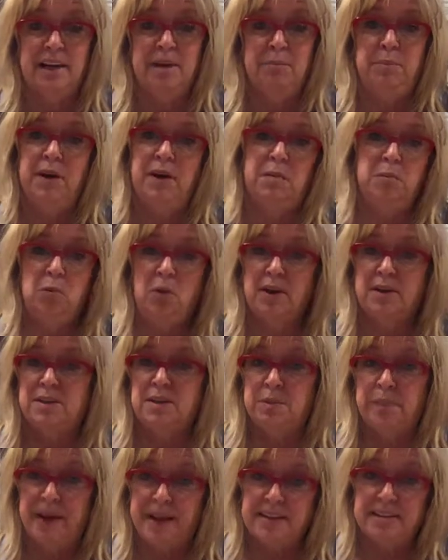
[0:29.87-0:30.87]
But a more
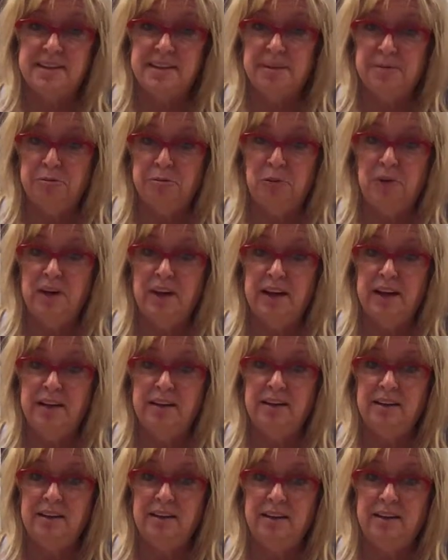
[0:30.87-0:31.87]
expensive
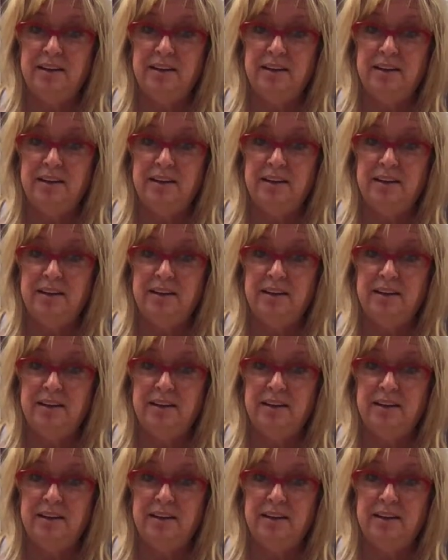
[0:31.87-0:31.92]
one,